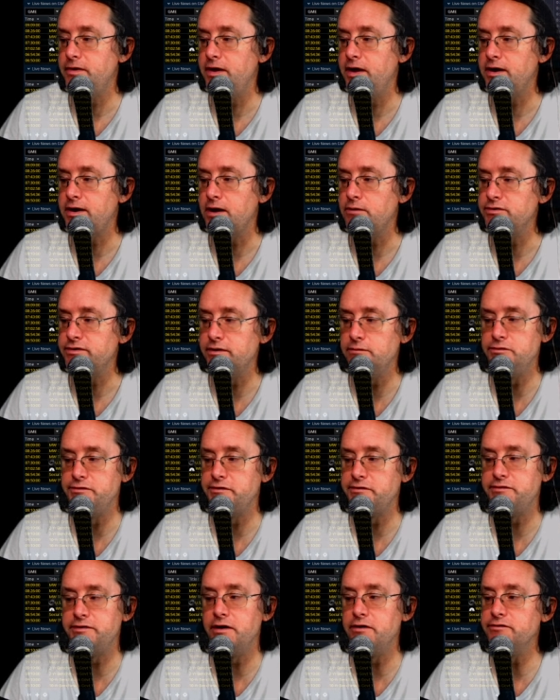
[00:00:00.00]
And I was able
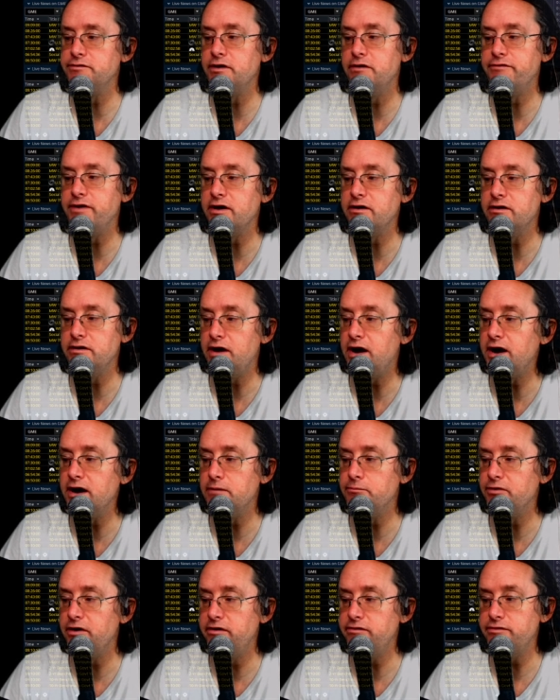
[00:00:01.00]
to sell stuff out at a
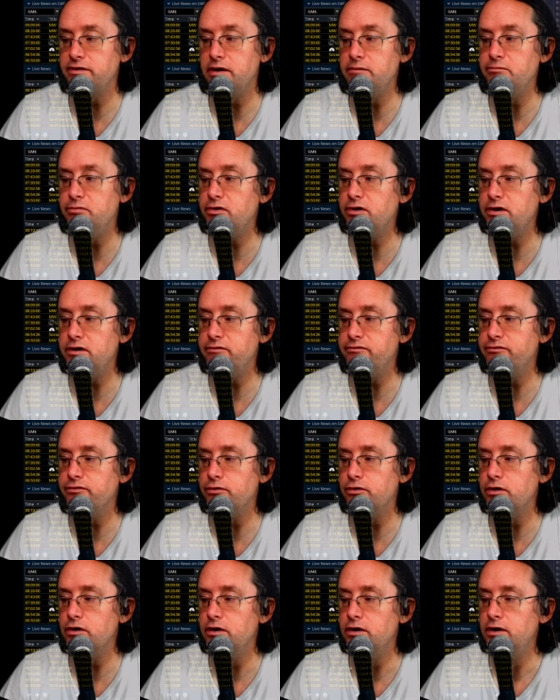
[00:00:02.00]
higher price than I bought it
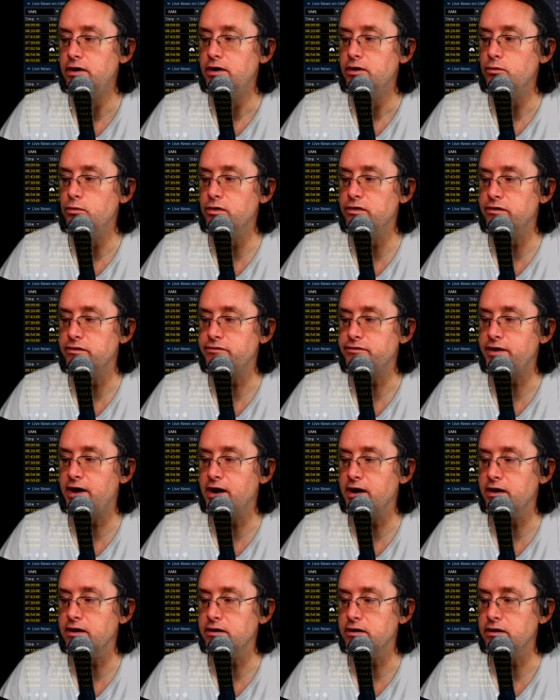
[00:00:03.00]
for, with the
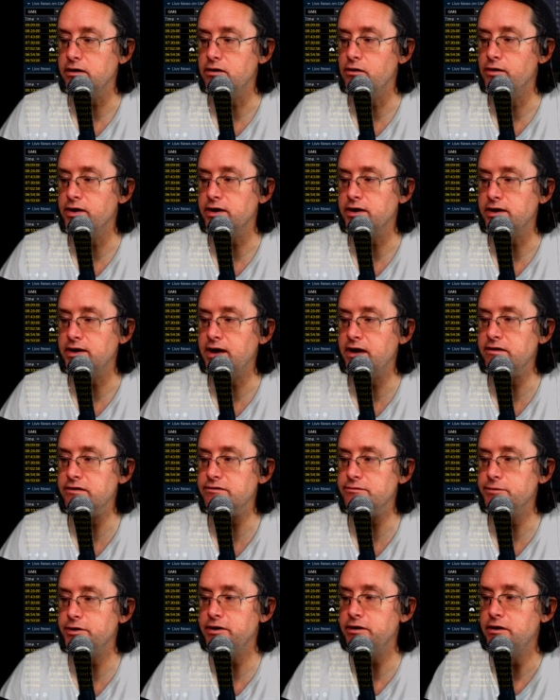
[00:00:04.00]
stock going
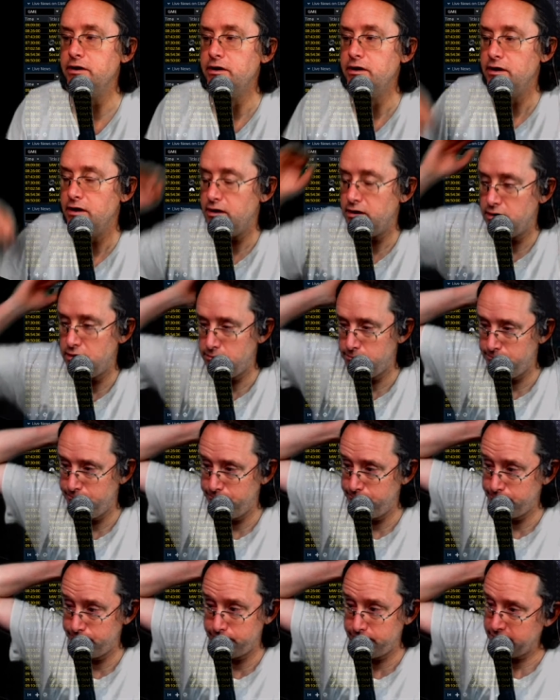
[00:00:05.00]
against me. And
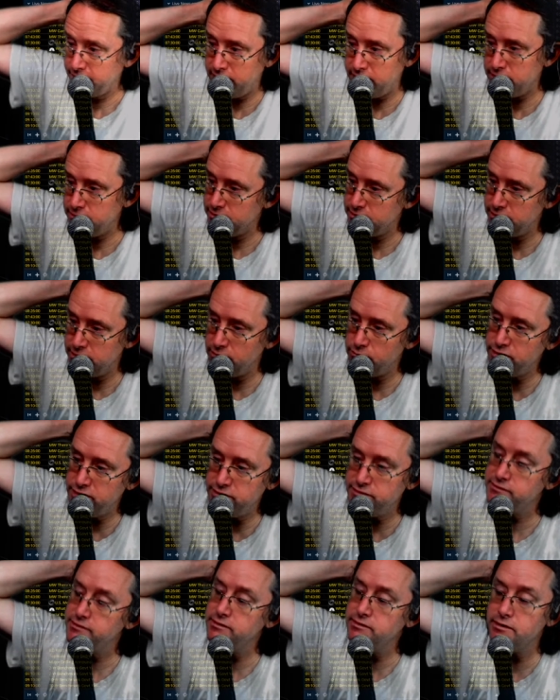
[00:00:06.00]
when
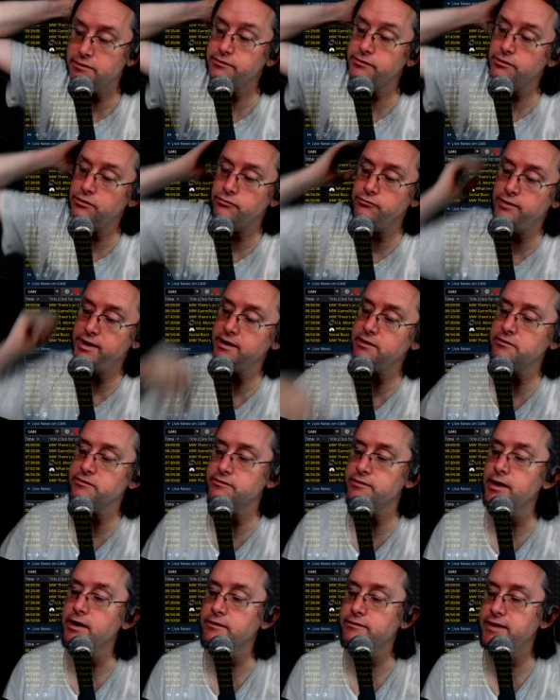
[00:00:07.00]
you see those little
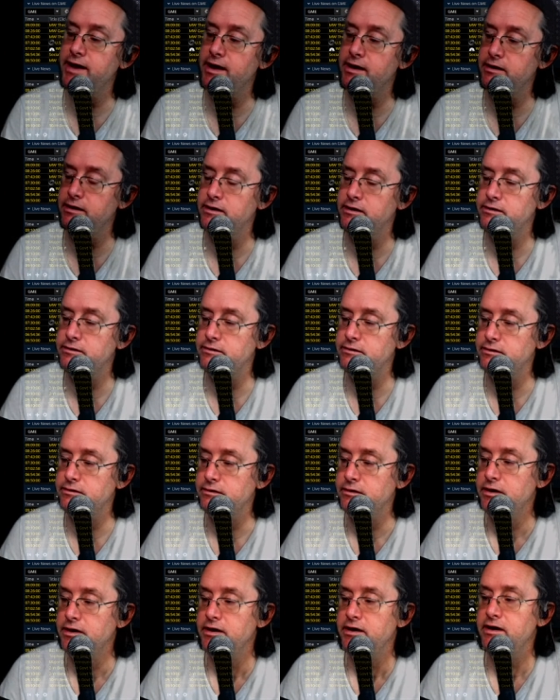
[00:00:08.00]
wrinkles like that,
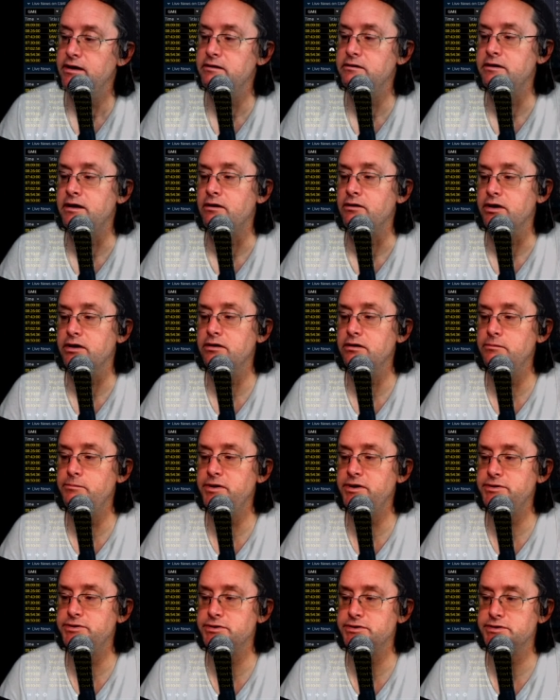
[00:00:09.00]
it could
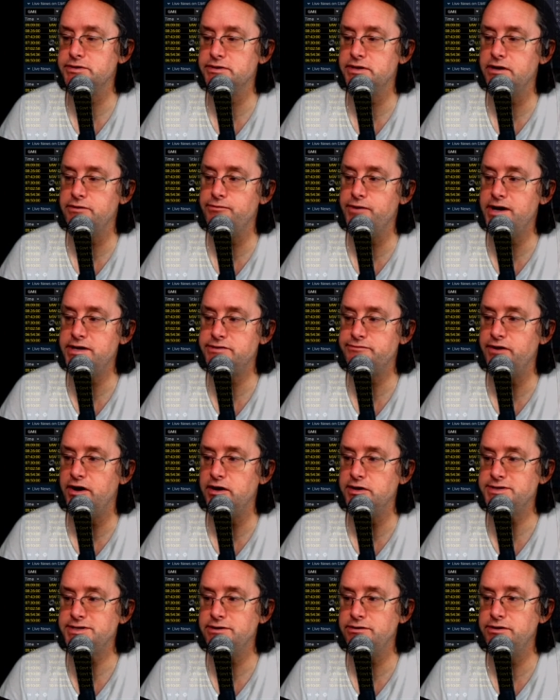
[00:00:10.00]
be just that they'd raised
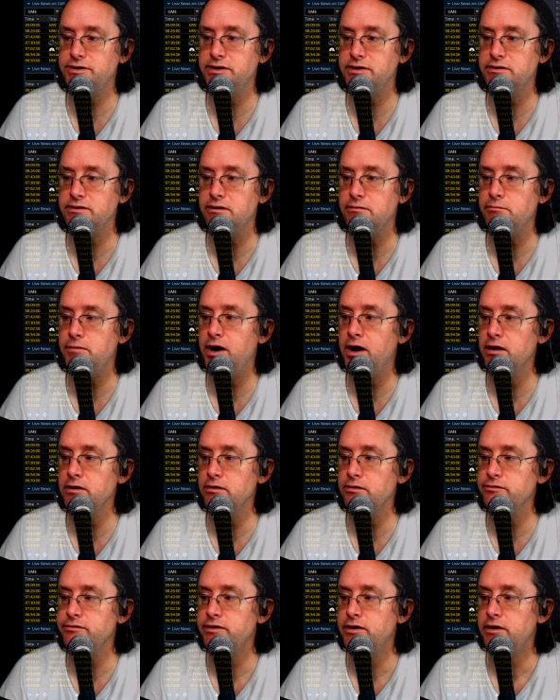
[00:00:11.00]
volatility in their
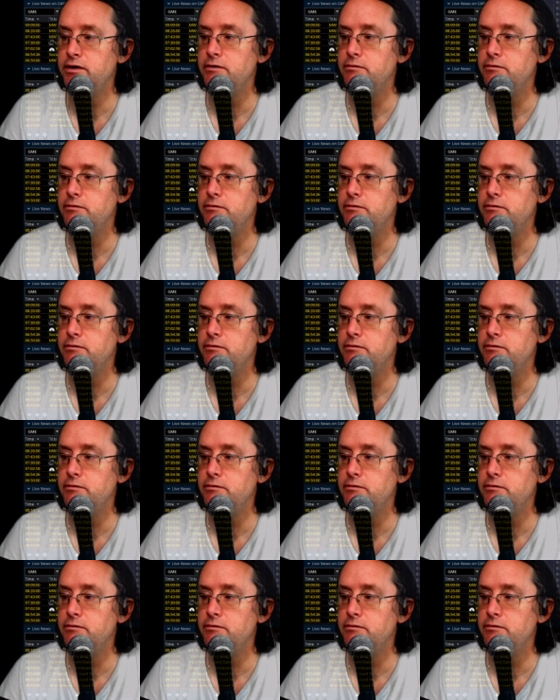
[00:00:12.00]
models,